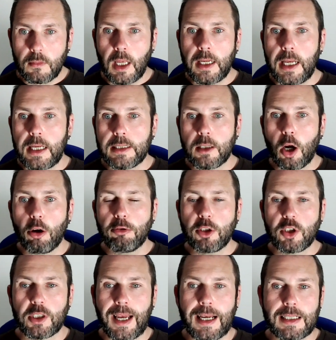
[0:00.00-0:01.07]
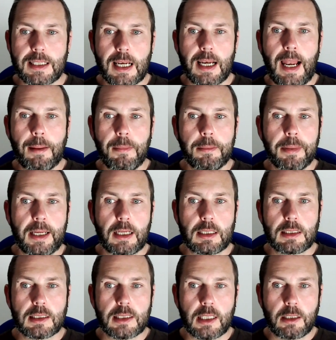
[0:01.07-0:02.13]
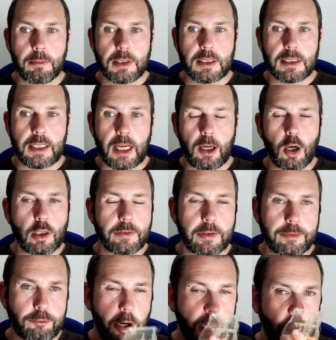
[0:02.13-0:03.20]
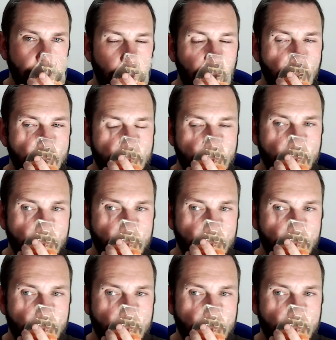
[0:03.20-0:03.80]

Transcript: is orange zest, lemon peel and cinnamon stick over fresh pine.